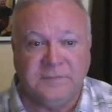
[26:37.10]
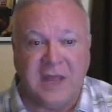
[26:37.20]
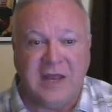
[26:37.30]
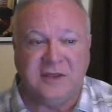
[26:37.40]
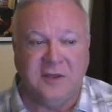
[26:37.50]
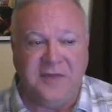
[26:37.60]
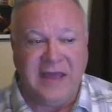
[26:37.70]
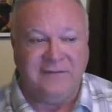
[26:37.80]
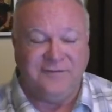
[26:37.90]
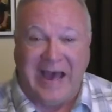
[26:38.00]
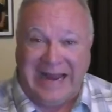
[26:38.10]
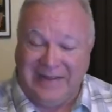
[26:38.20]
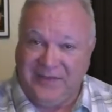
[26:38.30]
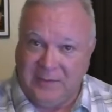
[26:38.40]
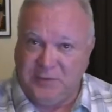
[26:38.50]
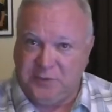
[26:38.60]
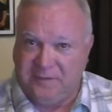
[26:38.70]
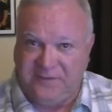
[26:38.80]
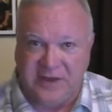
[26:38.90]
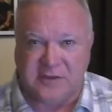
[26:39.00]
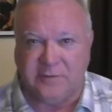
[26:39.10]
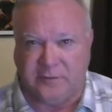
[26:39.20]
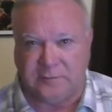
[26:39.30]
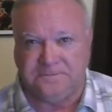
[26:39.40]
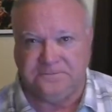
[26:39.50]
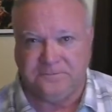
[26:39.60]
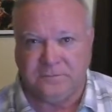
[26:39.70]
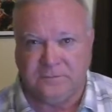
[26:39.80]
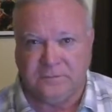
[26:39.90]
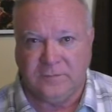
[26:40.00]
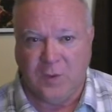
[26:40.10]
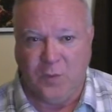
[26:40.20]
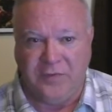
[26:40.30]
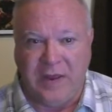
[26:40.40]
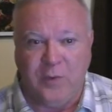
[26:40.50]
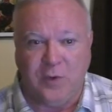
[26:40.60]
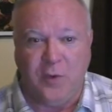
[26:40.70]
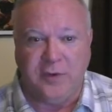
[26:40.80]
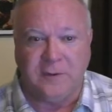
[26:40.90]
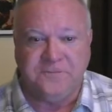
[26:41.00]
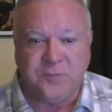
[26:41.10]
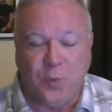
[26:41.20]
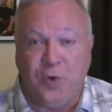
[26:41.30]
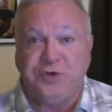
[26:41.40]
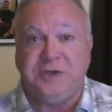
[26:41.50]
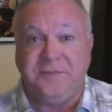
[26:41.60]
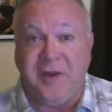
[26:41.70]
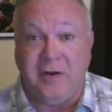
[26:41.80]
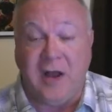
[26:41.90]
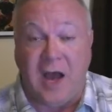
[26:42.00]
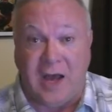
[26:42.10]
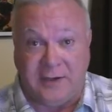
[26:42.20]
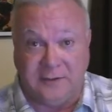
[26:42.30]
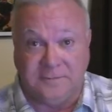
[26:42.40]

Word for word: And so they invited them to a festival where they were going to worship their God.